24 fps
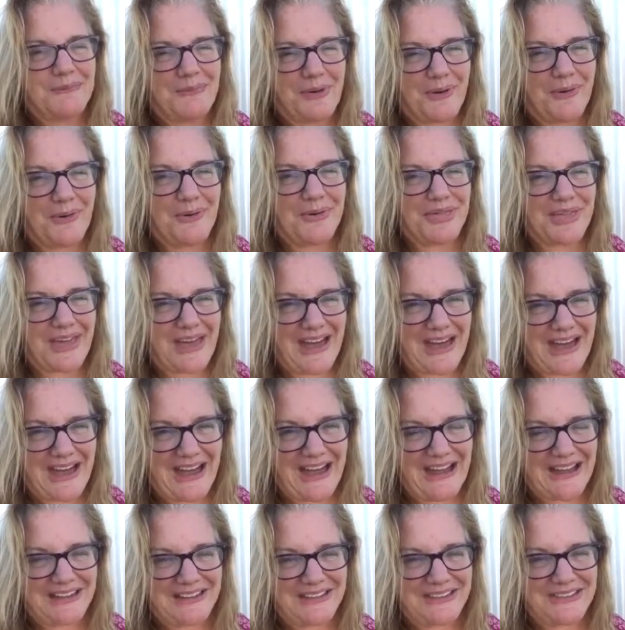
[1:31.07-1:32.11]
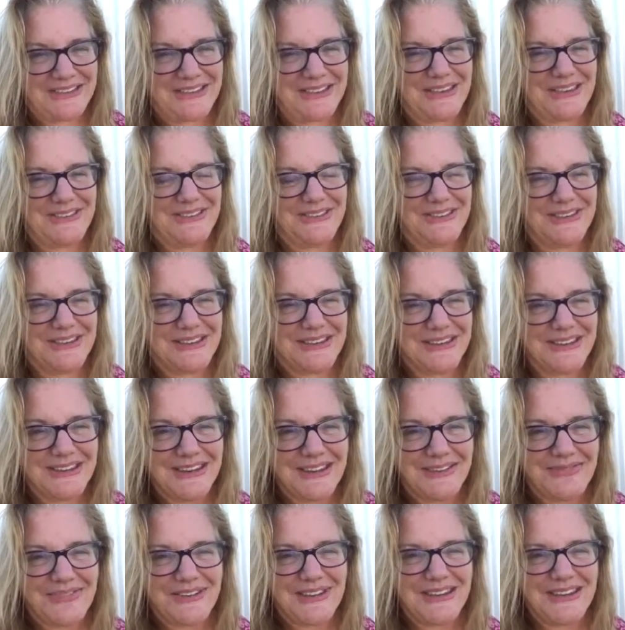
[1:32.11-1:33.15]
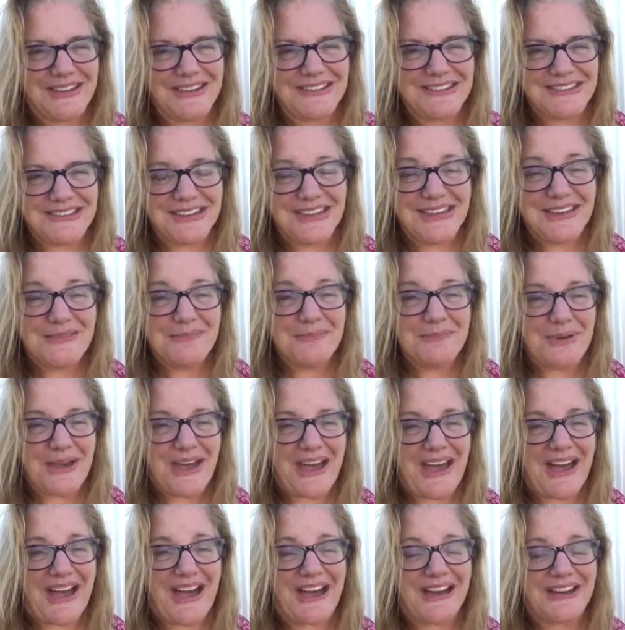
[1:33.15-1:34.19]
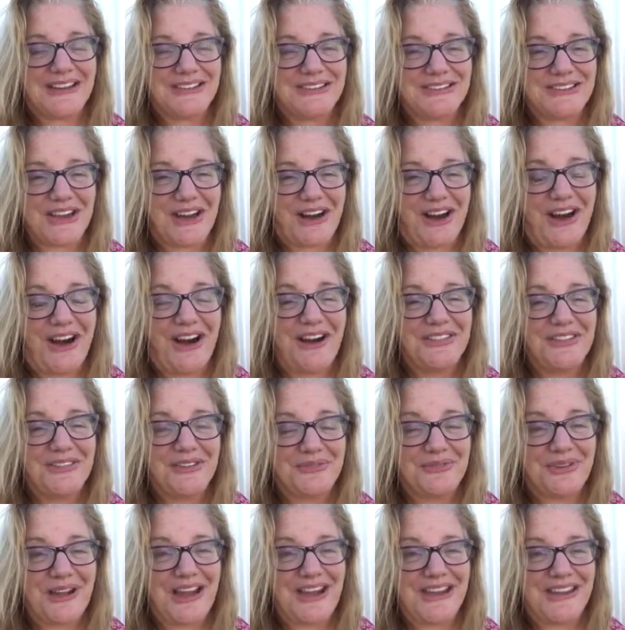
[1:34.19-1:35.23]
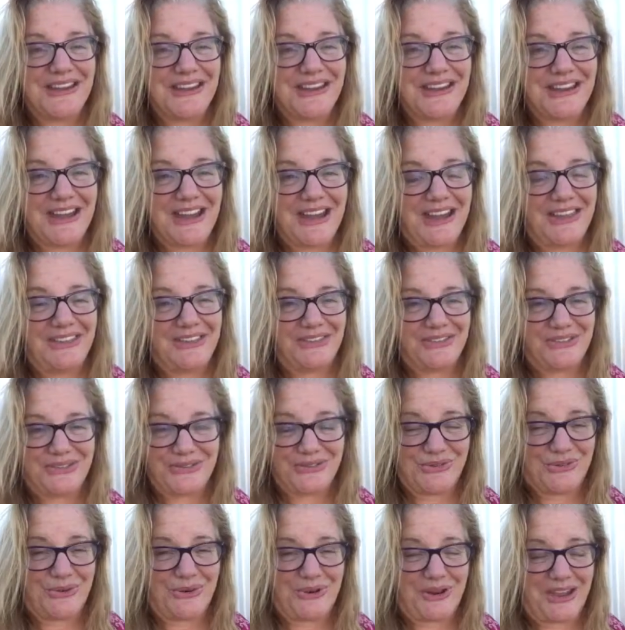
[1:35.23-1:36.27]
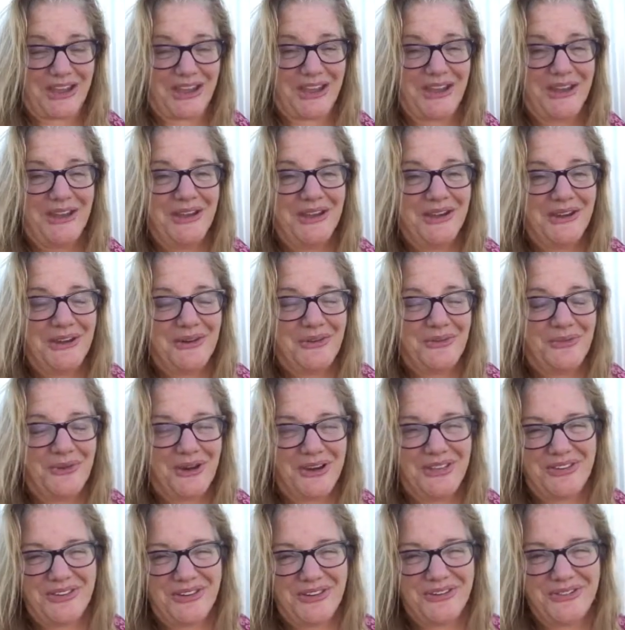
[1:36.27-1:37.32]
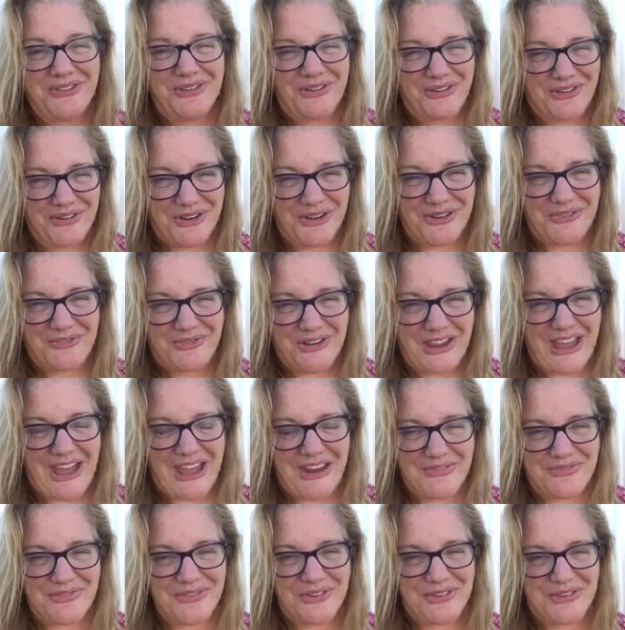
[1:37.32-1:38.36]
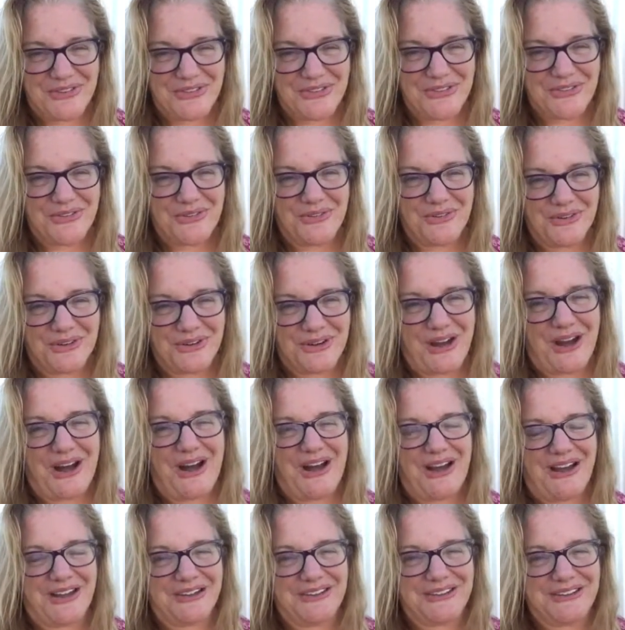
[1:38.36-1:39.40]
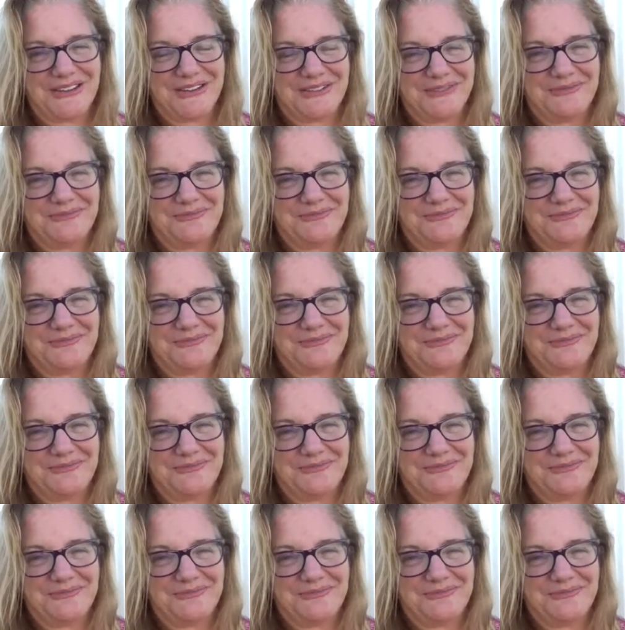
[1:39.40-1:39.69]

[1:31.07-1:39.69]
Both has a significant impact on the writing and the story, whether you know it at first or not.